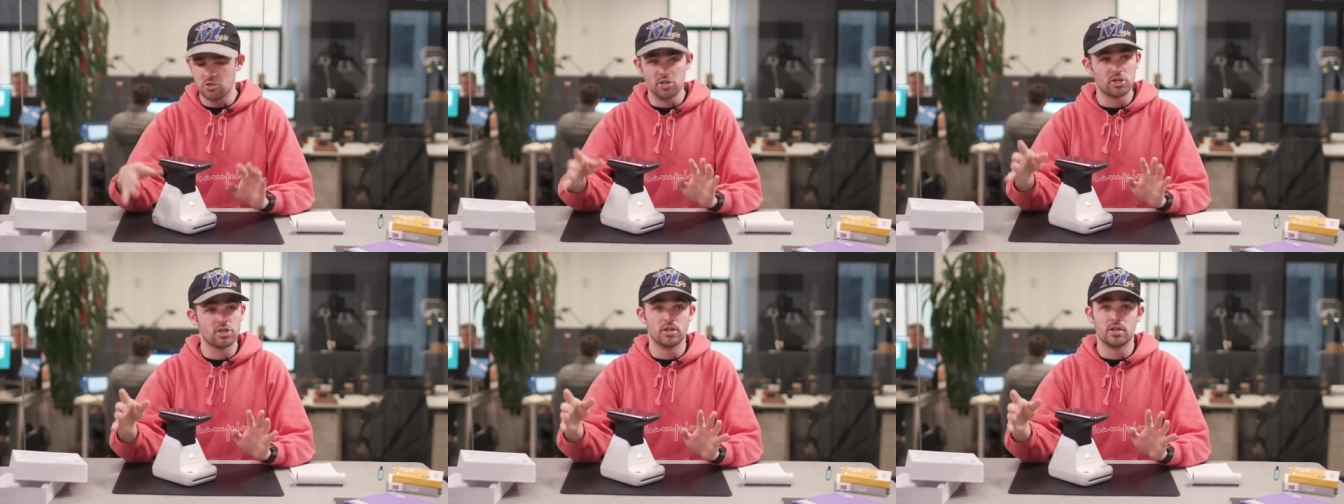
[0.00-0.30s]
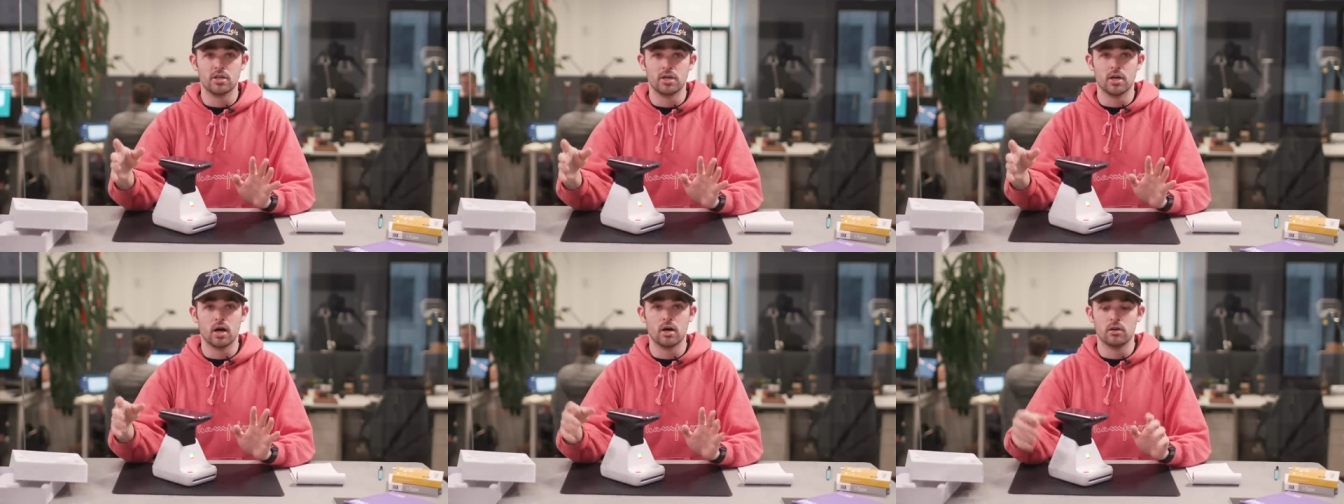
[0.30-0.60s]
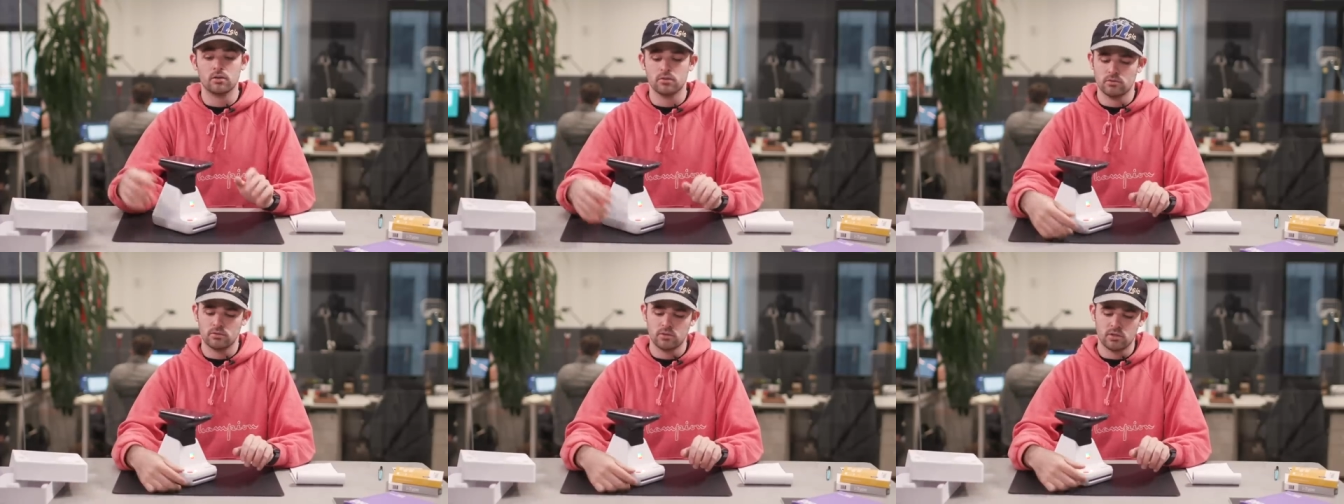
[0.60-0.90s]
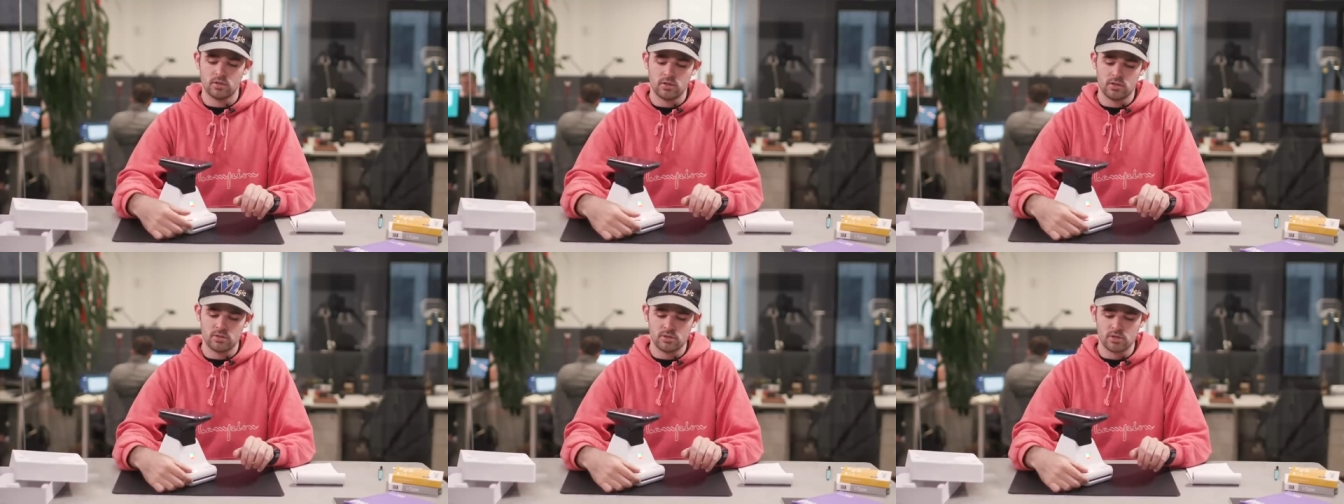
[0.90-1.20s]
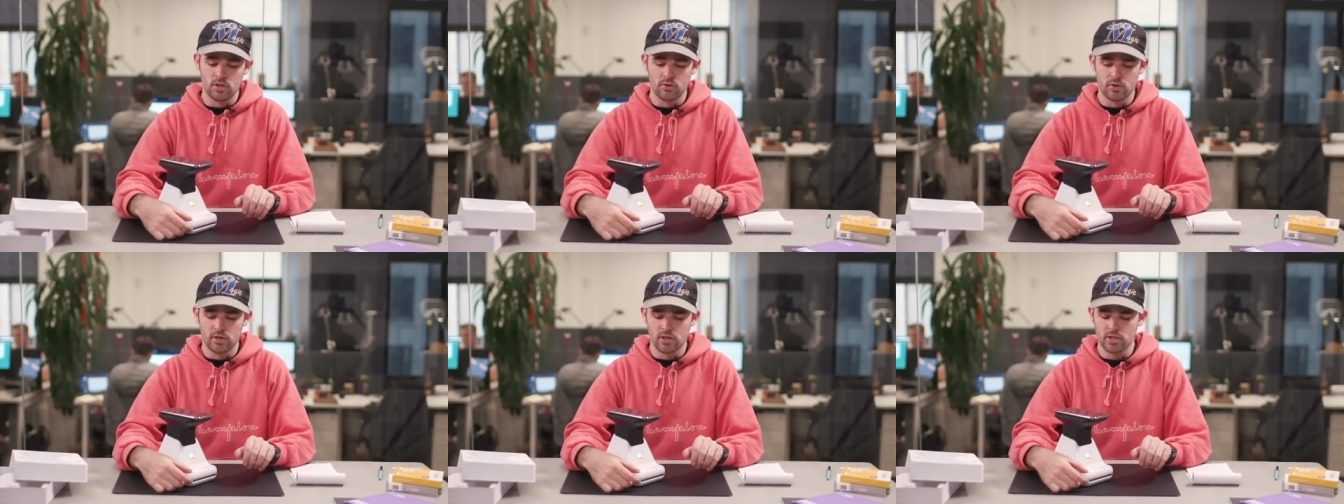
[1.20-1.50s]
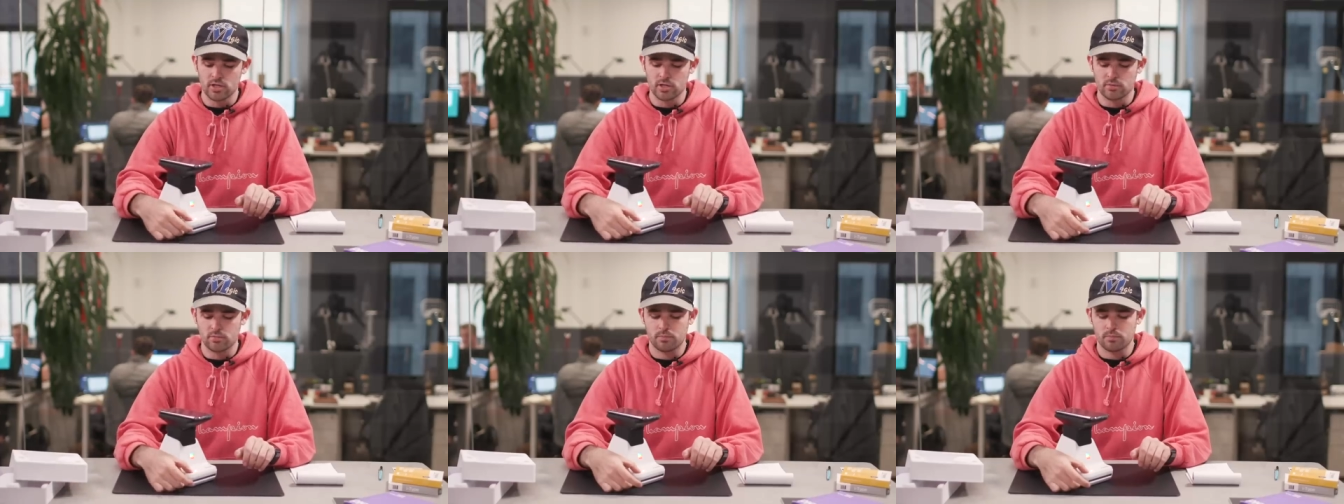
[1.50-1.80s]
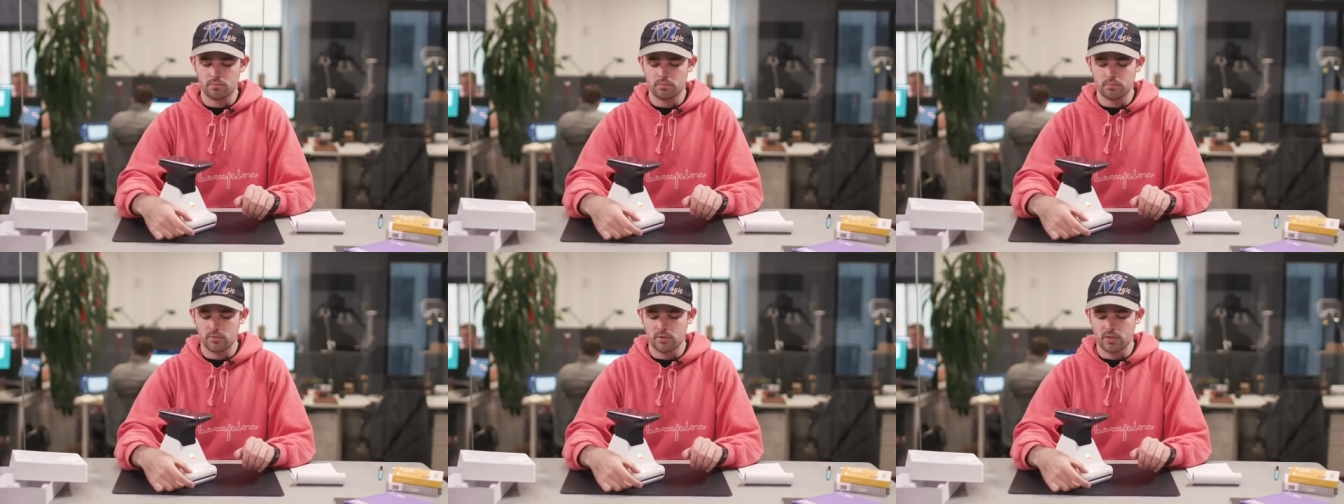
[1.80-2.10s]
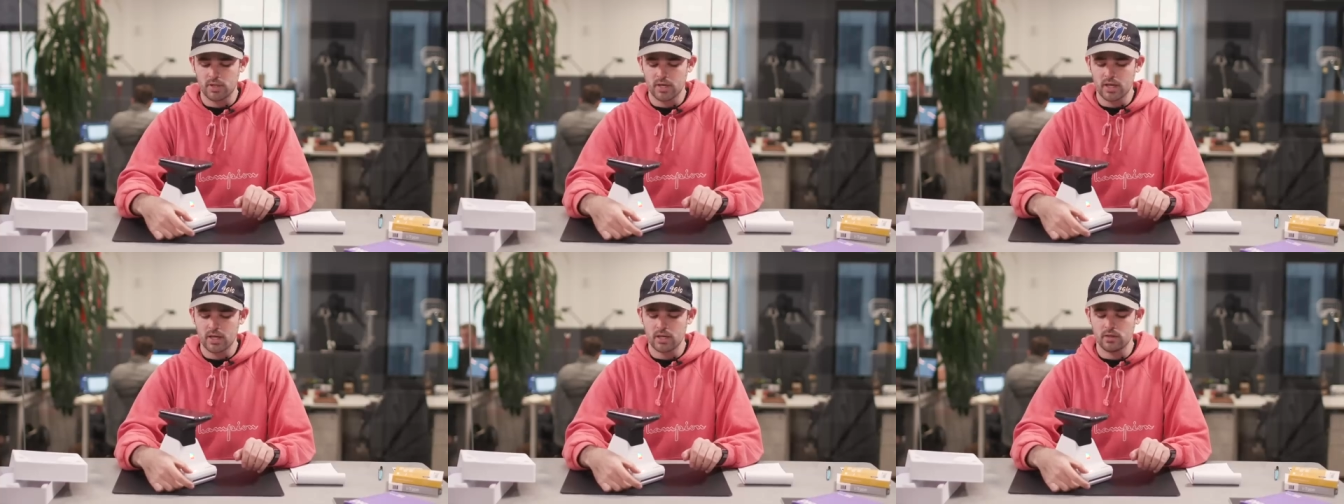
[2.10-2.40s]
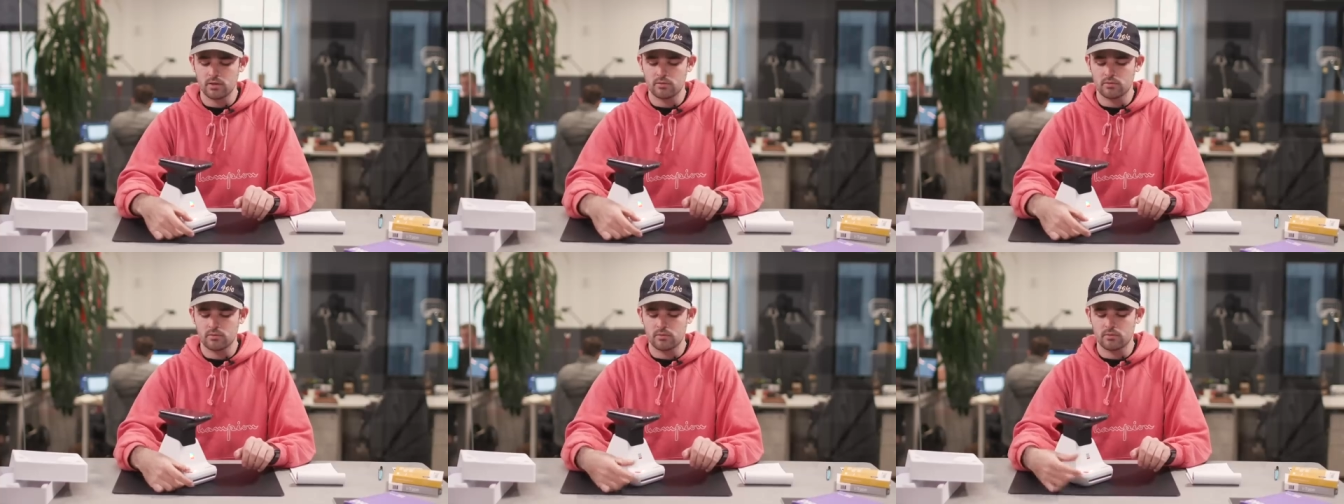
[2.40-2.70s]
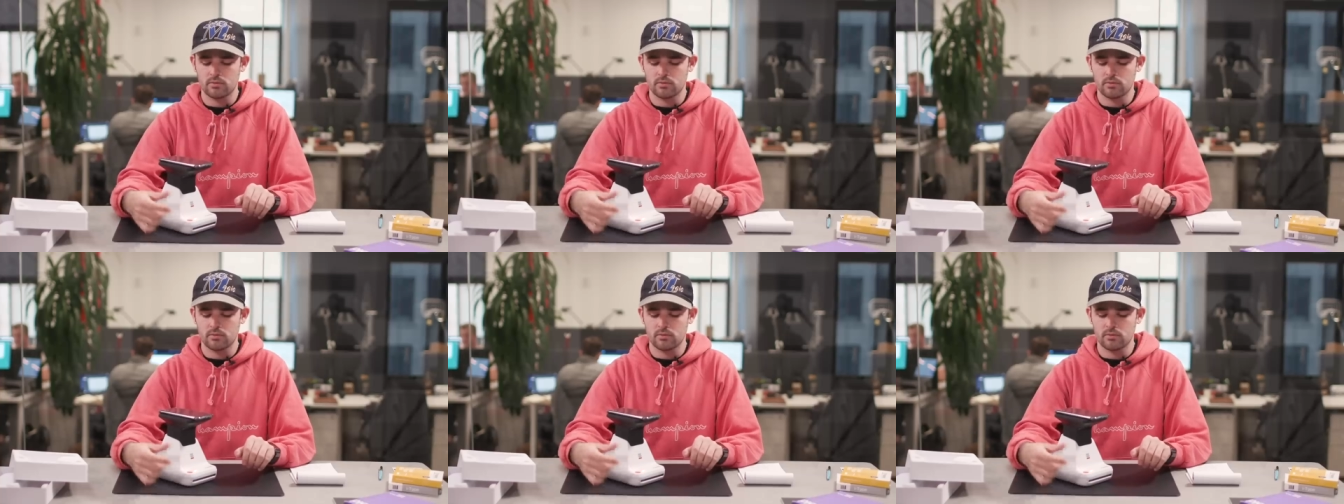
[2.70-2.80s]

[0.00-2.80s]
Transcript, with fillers: you're good to go. So we're gonna just click it